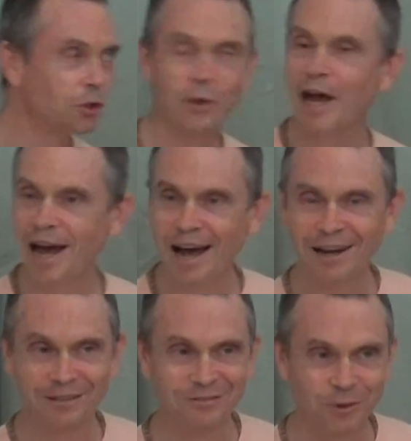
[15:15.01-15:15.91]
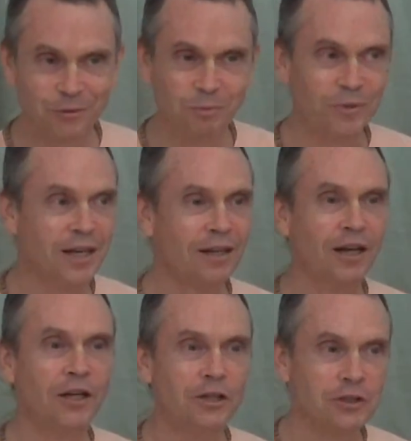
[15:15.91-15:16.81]
that we have.
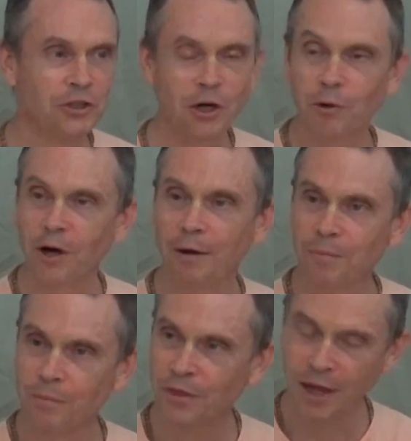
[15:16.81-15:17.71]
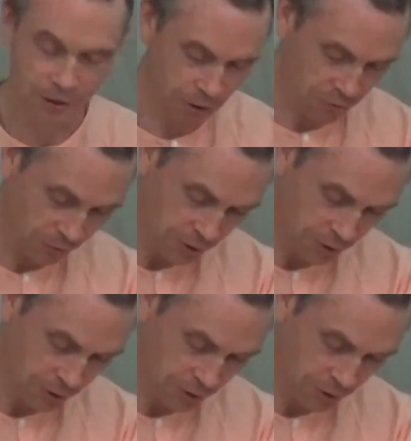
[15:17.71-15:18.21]
So thank you for